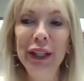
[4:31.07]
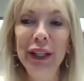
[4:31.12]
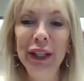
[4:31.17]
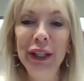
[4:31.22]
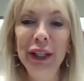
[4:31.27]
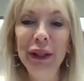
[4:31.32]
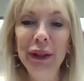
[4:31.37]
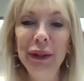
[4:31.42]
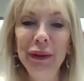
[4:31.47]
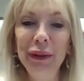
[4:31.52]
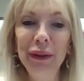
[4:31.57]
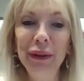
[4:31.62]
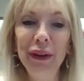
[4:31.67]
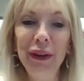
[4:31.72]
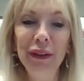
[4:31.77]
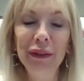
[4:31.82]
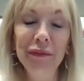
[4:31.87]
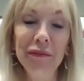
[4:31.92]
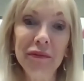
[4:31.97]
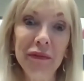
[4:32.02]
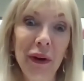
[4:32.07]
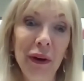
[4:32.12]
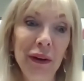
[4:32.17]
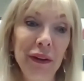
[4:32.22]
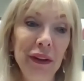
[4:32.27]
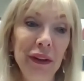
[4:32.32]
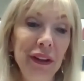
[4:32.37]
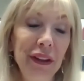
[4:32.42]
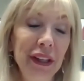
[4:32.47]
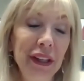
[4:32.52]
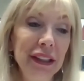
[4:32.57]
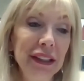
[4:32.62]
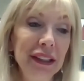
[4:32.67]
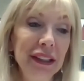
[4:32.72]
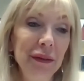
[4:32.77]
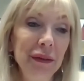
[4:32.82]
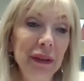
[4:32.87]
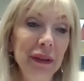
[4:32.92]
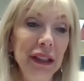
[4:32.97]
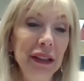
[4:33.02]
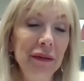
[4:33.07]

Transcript: you know, all the things that we